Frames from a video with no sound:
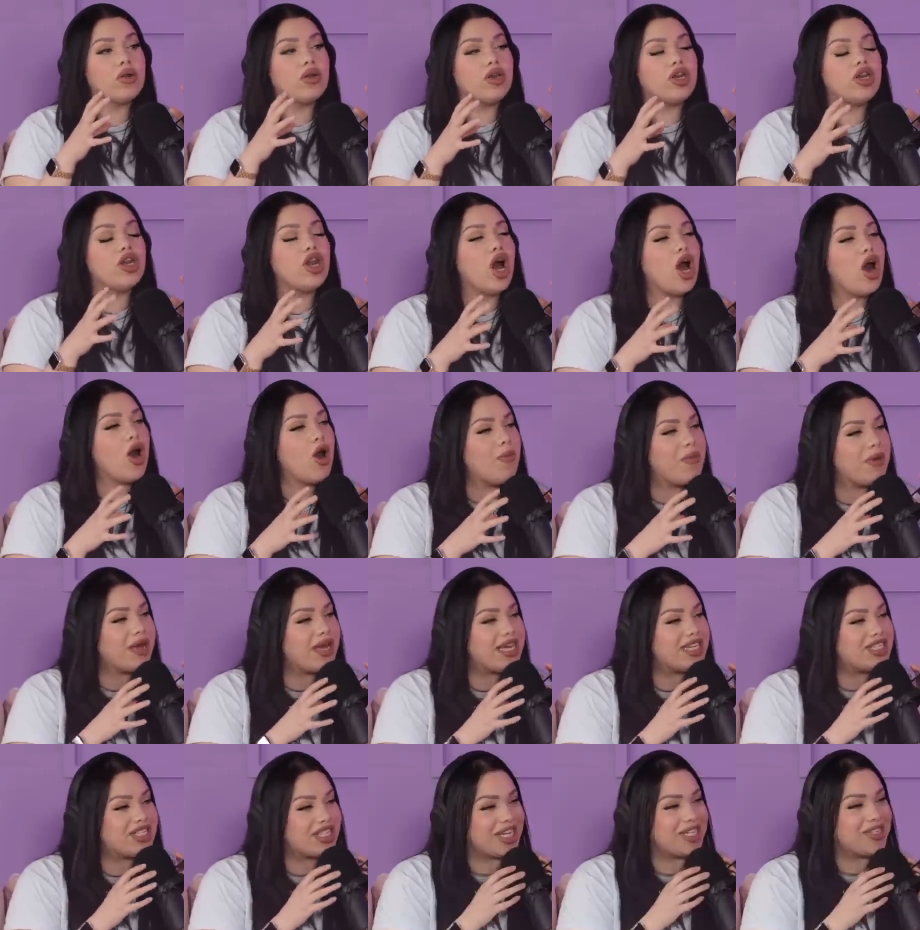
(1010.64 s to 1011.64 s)
No,
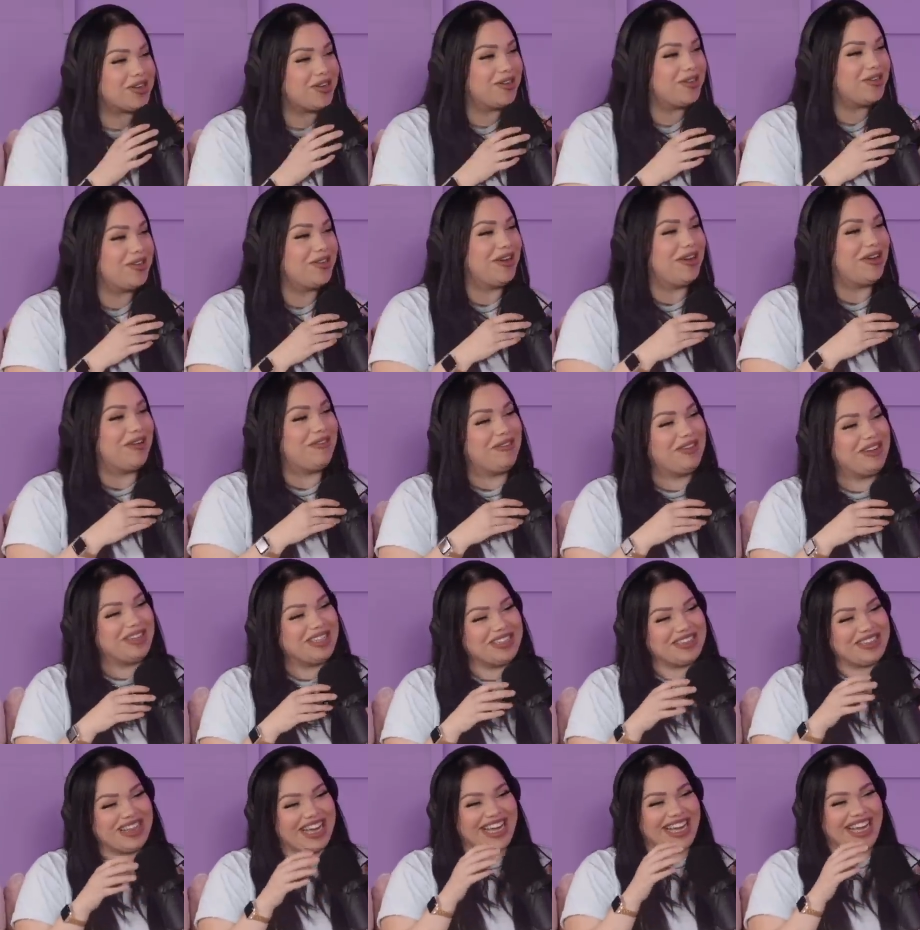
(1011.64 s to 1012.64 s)
bitch. I told you. I don't want
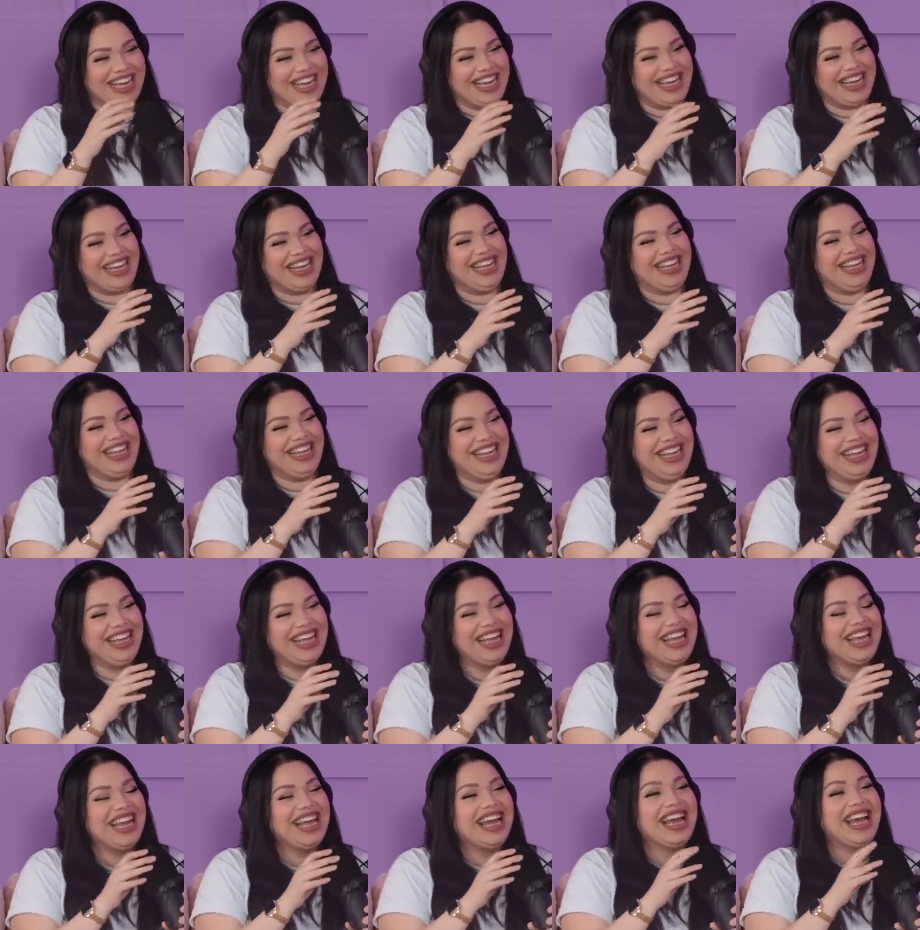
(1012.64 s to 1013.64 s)
to do that yet.
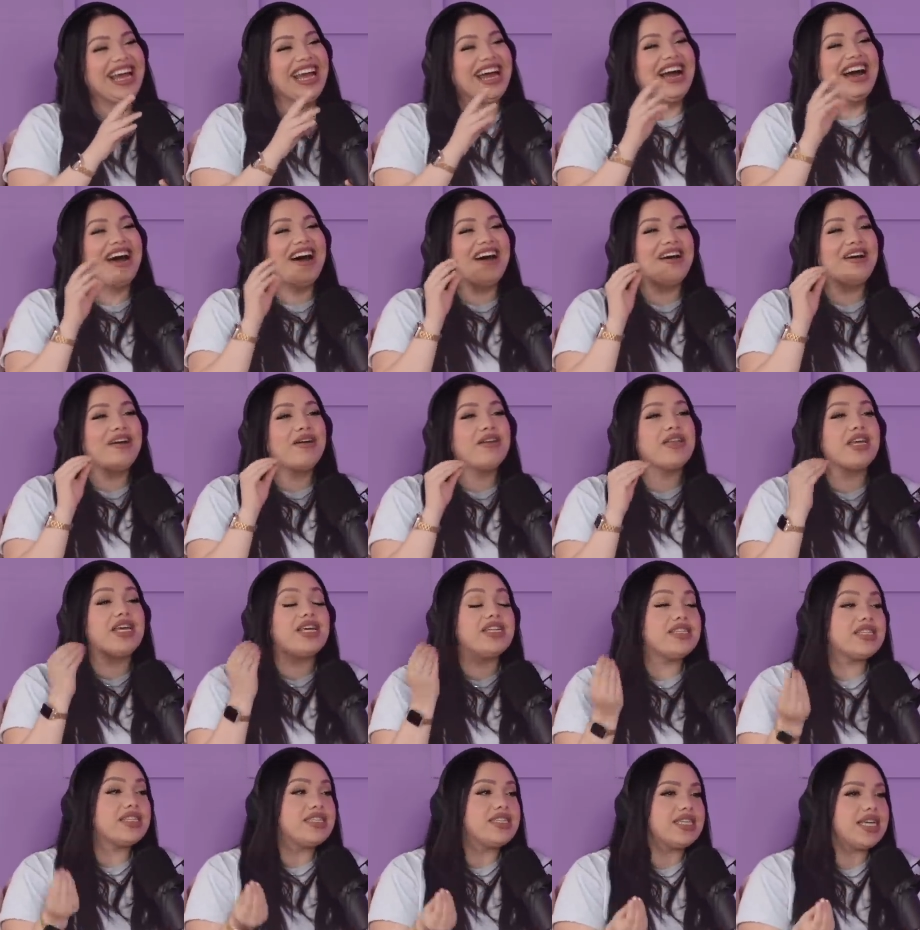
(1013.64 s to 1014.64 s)

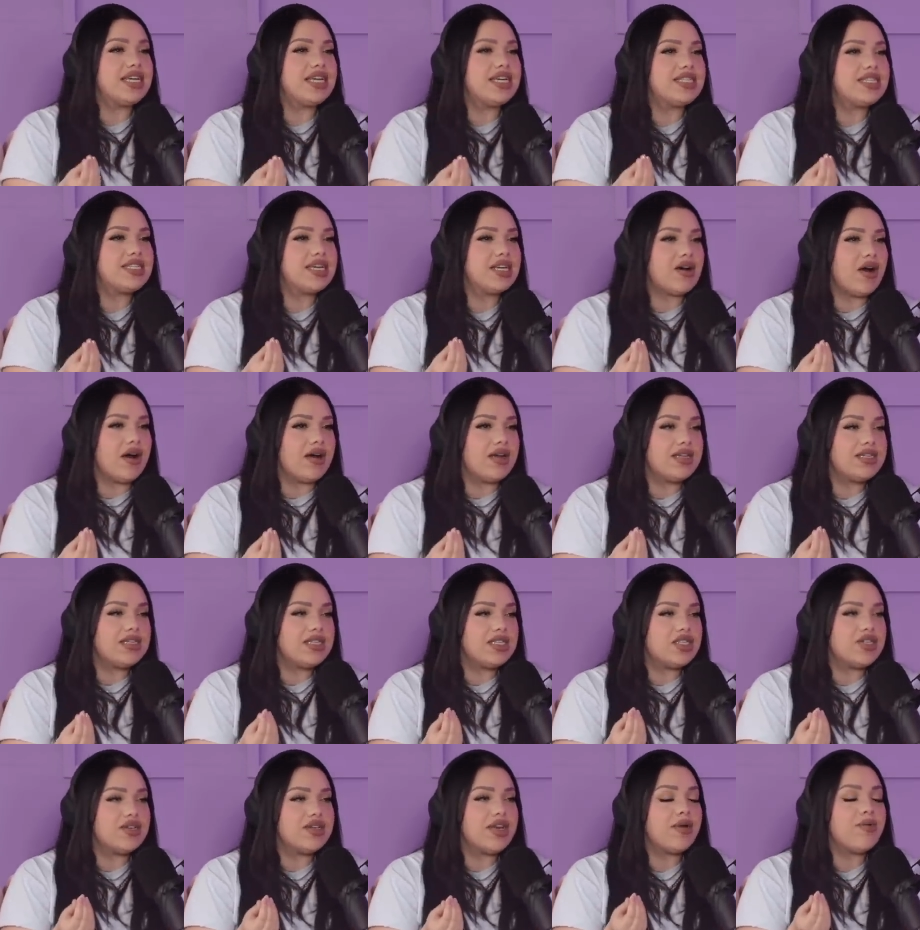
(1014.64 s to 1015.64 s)
he did say, he's like,
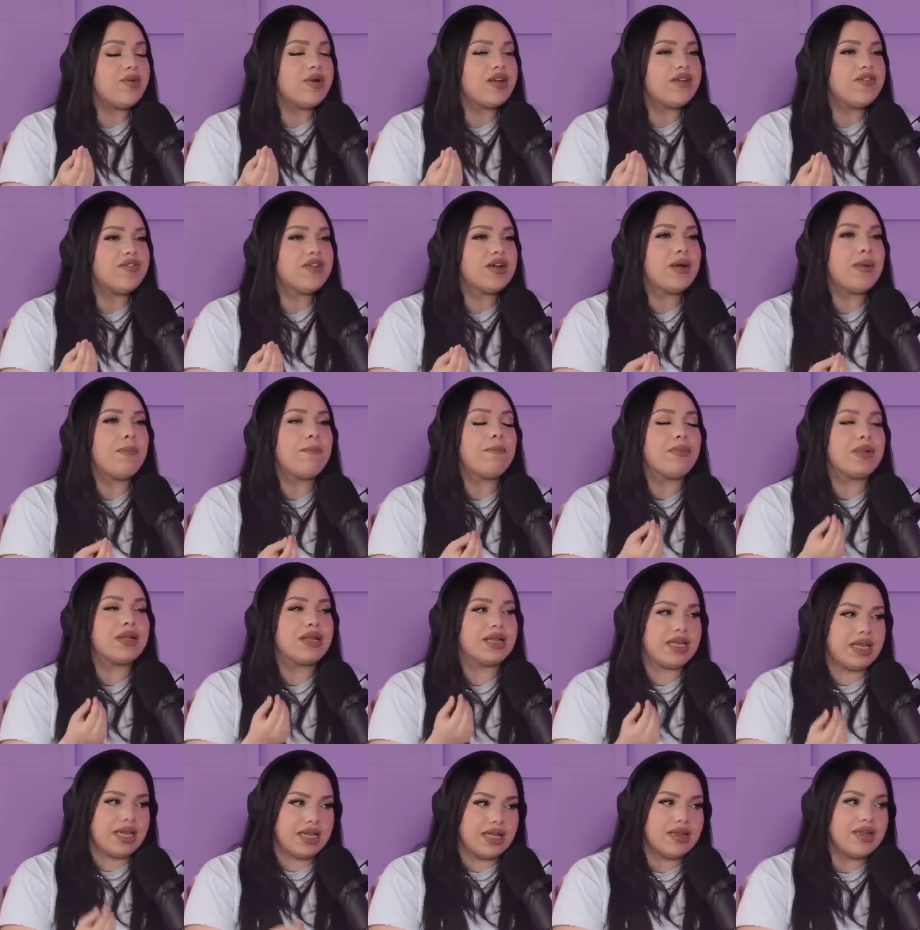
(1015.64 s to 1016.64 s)
honestly, to get rid of
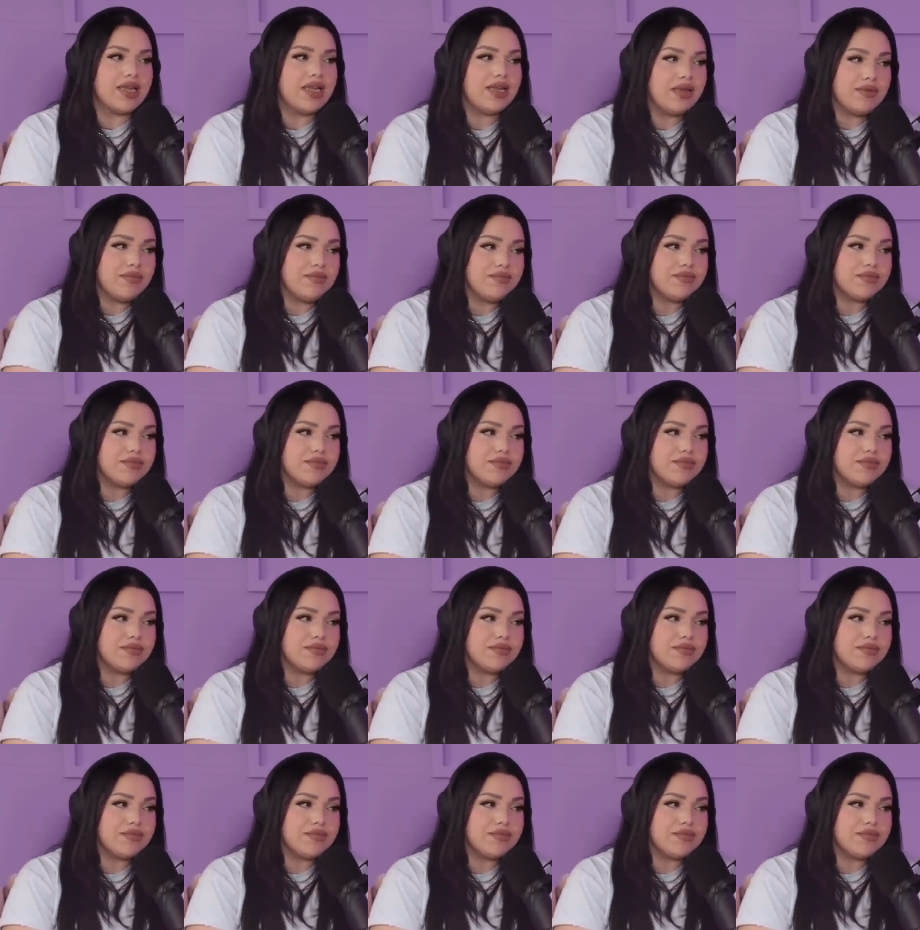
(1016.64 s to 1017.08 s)
completely,